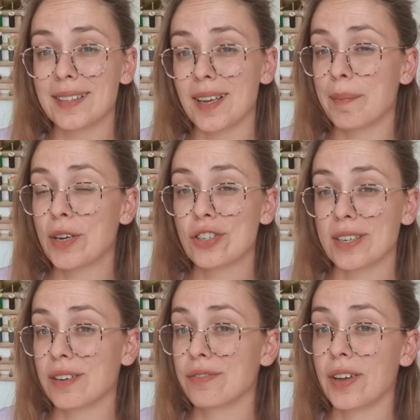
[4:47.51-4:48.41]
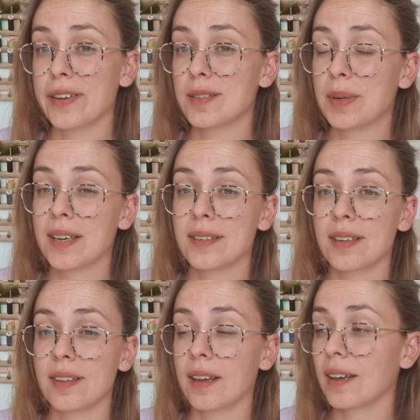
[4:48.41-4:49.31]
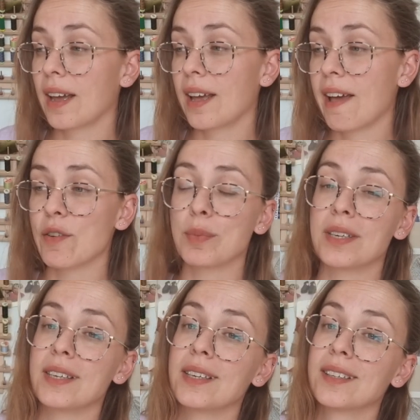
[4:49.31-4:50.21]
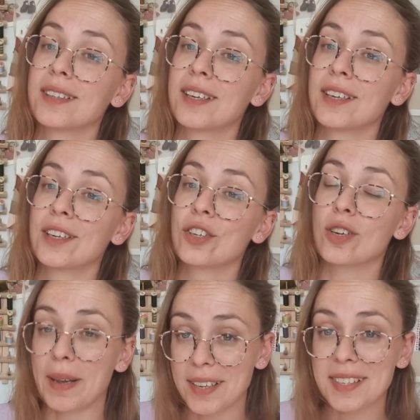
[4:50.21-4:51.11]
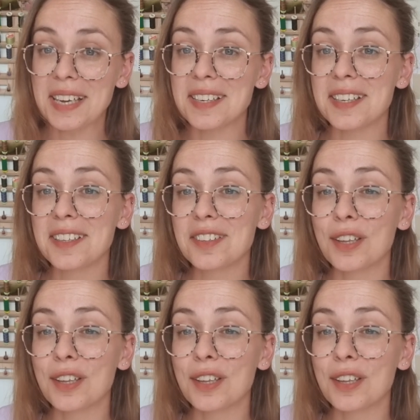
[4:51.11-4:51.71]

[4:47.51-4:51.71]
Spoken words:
I'm mentioning it first because I think everybody should make a Zadie.